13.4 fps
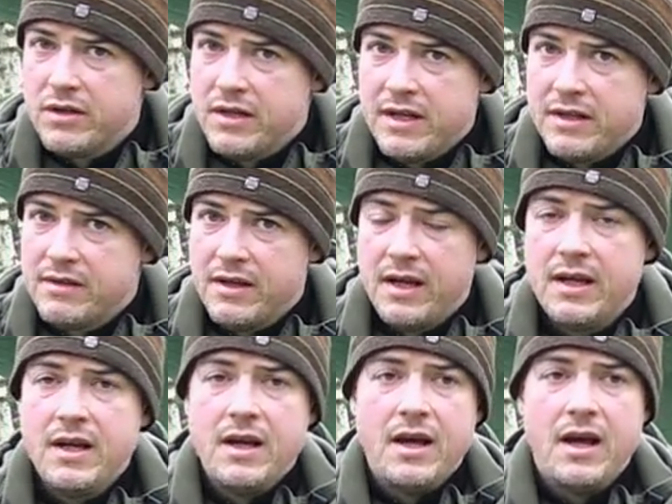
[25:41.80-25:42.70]
underneath it
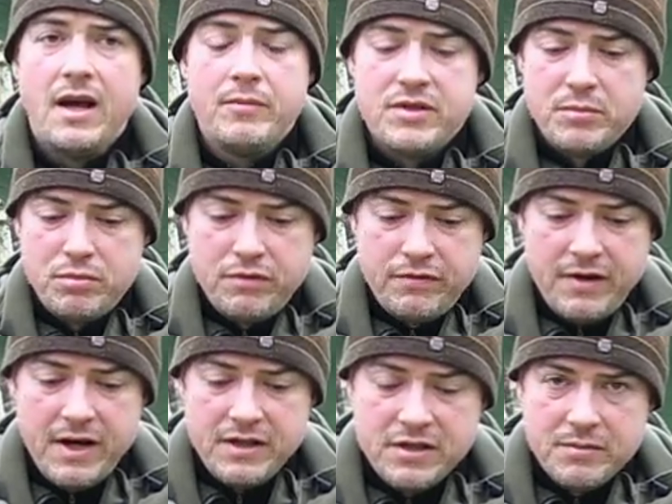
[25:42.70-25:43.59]
to
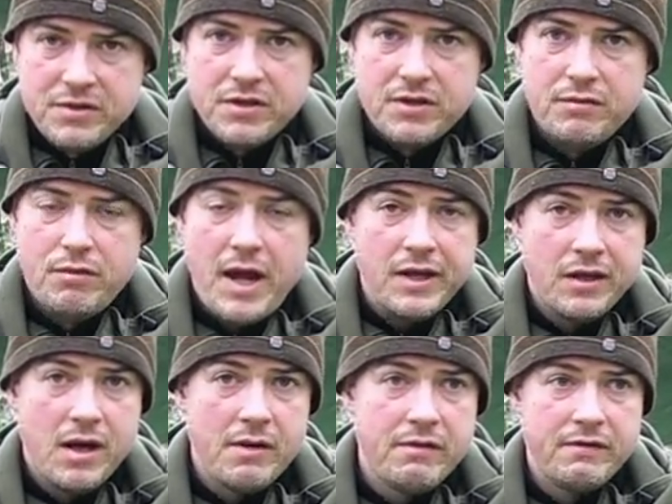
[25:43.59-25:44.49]
provide some sort of
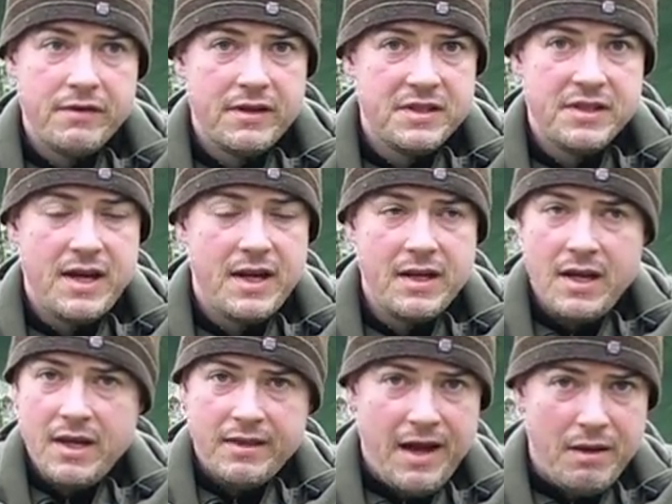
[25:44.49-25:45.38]
rain cover for the set.
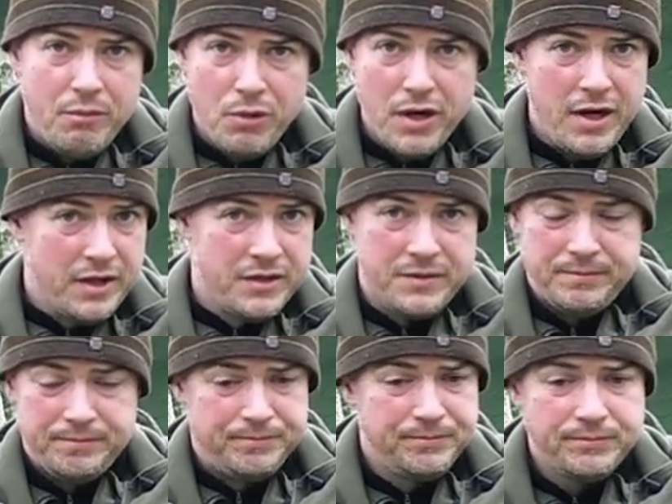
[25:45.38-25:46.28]
That works.
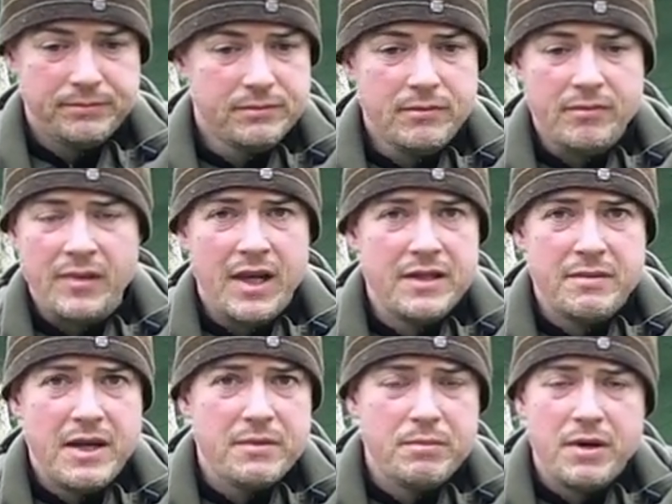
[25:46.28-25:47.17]

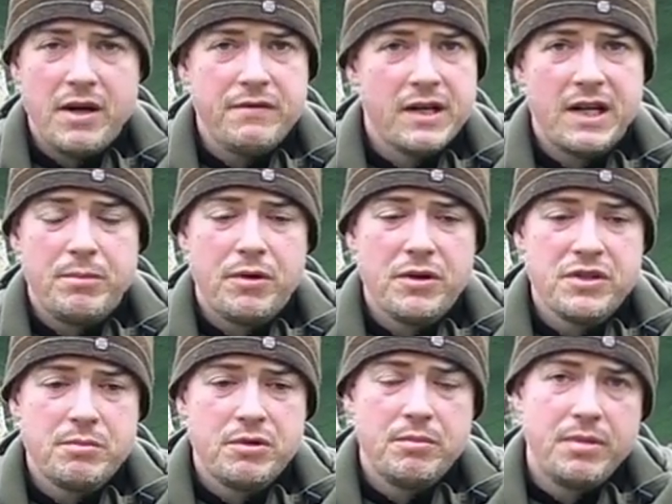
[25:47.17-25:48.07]
It's perfectly
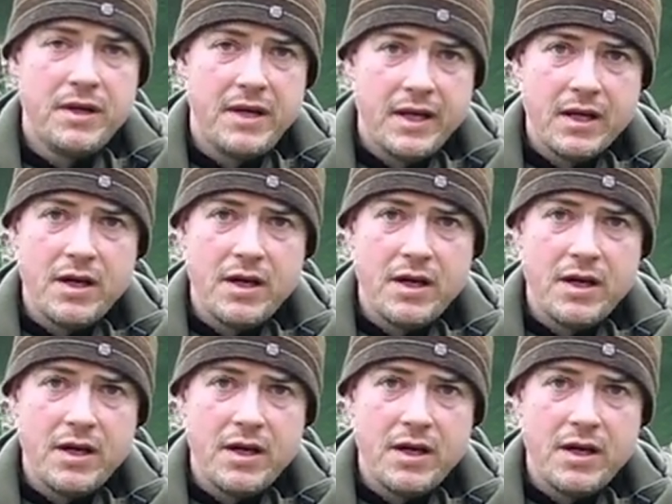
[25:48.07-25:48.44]
possible, but it